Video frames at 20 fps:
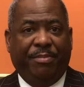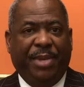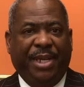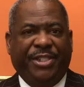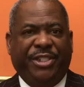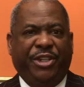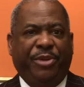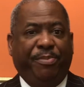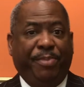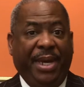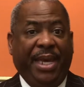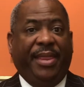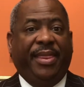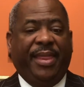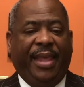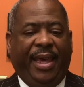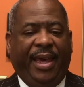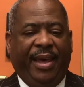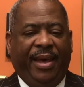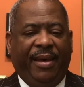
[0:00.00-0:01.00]
but you've been
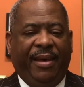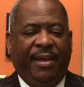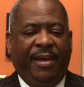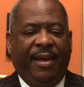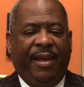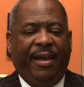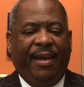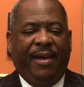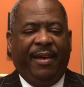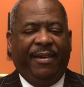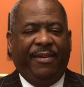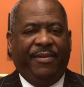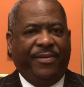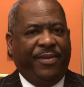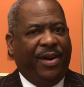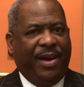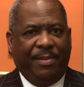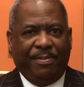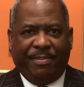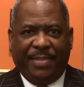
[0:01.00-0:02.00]
there
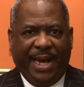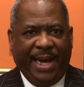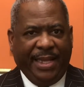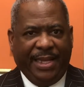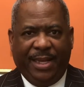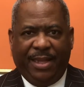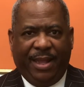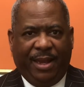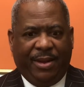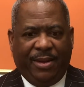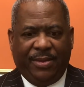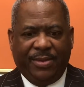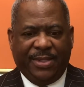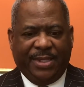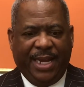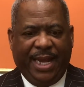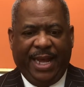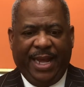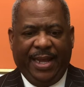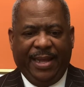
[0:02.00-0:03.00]
for a mighty long
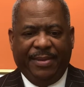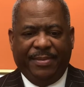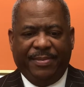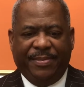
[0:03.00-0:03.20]
time.